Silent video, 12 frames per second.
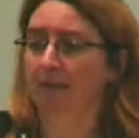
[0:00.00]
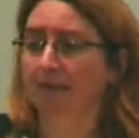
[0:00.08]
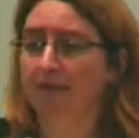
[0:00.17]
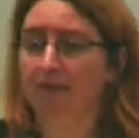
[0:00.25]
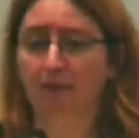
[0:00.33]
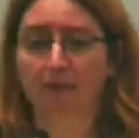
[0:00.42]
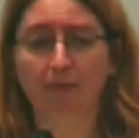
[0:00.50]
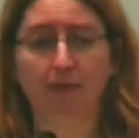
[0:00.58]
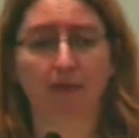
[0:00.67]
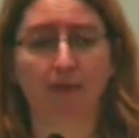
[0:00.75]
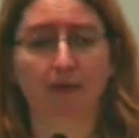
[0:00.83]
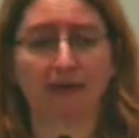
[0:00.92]
So
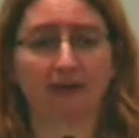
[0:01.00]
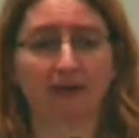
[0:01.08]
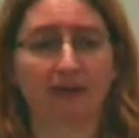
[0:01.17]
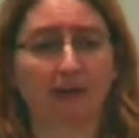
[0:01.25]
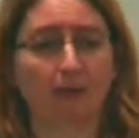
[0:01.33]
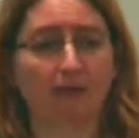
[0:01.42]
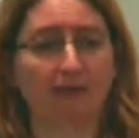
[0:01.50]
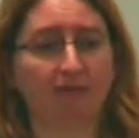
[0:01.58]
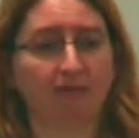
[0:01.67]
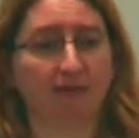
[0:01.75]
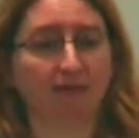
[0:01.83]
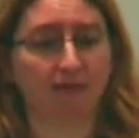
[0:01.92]
really quick, a takeaway
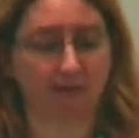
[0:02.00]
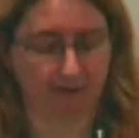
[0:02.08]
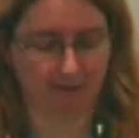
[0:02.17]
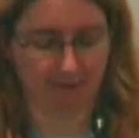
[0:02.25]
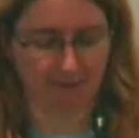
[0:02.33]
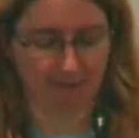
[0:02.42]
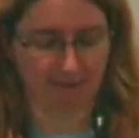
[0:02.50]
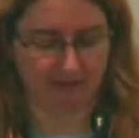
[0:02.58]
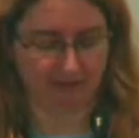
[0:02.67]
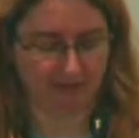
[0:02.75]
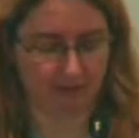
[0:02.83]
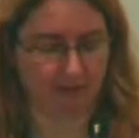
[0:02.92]
from this, because
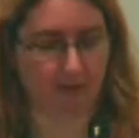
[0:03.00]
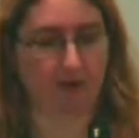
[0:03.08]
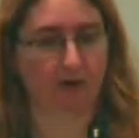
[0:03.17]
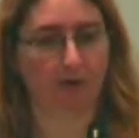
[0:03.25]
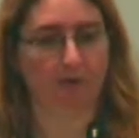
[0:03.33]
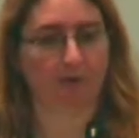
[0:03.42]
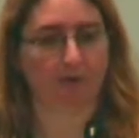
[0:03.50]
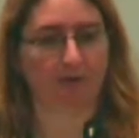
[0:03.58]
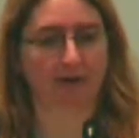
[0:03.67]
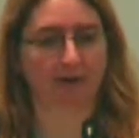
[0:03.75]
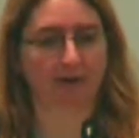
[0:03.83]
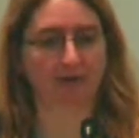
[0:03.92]
I know we're
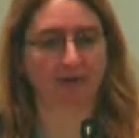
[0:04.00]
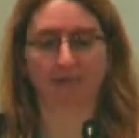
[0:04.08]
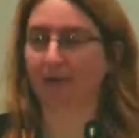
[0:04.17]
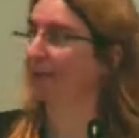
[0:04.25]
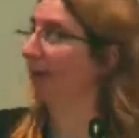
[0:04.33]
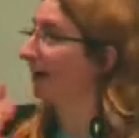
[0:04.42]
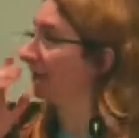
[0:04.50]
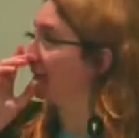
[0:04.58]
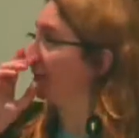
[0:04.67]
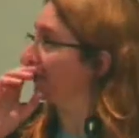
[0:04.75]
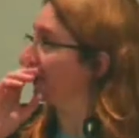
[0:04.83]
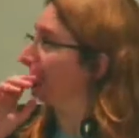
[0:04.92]
running a little bit past
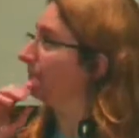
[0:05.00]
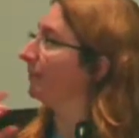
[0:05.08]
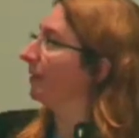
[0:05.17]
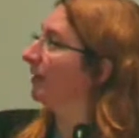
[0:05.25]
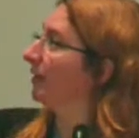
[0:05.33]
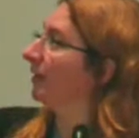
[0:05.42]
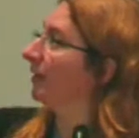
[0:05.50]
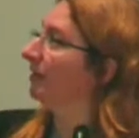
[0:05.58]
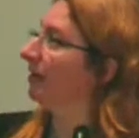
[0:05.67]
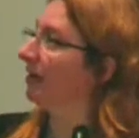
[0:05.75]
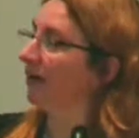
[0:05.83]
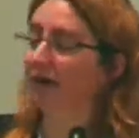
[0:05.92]
schedule.
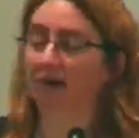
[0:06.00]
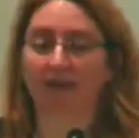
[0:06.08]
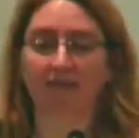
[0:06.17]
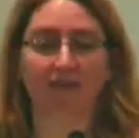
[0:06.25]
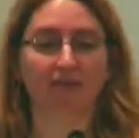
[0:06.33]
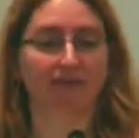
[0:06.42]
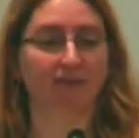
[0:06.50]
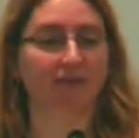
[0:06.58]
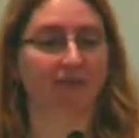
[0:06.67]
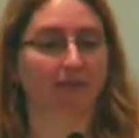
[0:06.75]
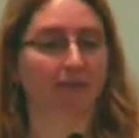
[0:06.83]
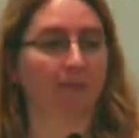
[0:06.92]
Data archiving is a first
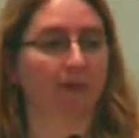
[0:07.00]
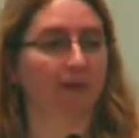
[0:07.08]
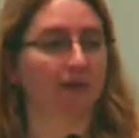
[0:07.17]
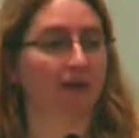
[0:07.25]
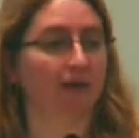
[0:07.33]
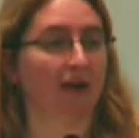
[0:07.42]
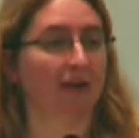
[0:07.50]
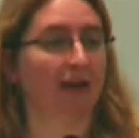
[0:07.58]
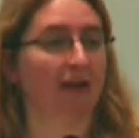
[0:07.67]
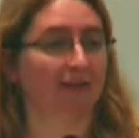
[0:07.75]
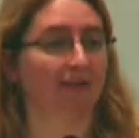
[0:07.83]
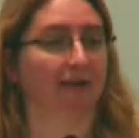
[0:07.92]
step, not a
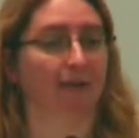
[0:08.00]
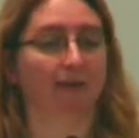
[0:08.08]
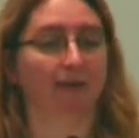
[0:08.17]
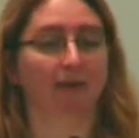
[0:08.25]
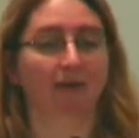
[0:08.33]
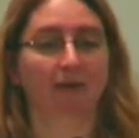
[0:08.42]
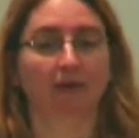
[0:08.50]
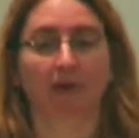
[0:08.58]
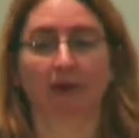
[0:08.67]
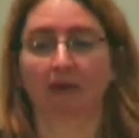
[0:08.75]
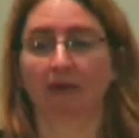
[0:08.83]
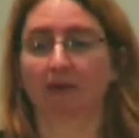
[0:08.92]
last step.
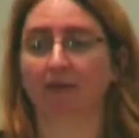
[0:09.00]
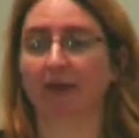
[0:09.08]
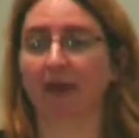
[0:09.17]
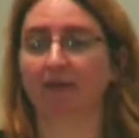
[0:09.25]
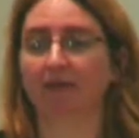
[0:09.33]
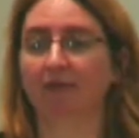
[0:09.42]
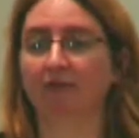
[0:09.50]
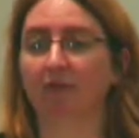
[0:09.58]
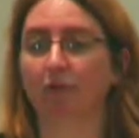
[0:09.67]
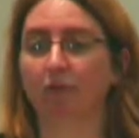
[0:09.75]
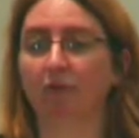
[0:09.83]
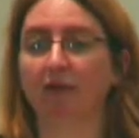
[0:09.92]
I think NSF did
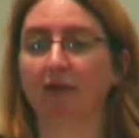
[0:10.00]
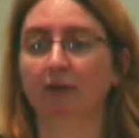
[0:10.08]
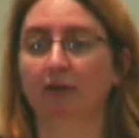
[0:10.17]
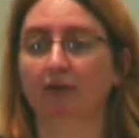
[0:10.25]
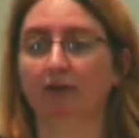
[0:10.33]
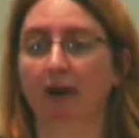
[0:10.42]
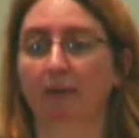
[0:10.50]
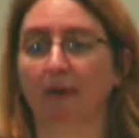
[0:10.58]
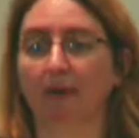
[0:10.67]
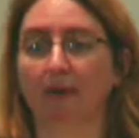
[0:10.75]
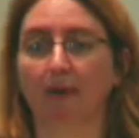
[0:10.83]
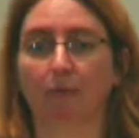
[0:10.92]
a really great job
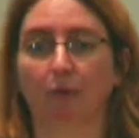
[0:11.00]
in